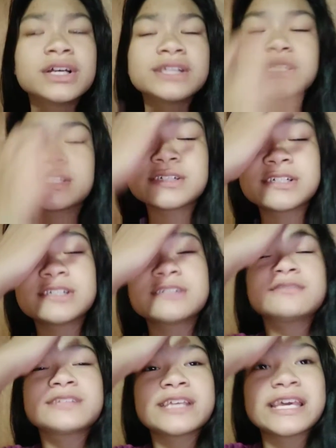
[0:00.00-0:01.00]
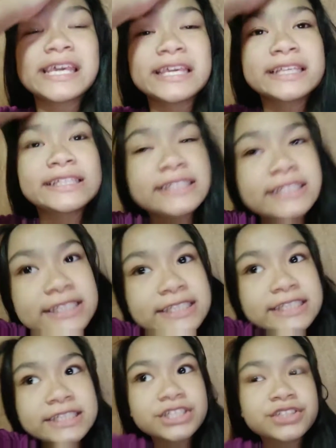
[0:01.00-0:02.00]
So, next
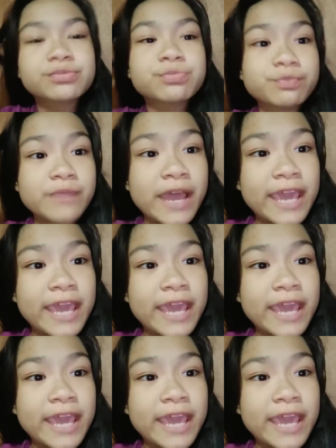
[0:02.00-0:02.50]
is 9.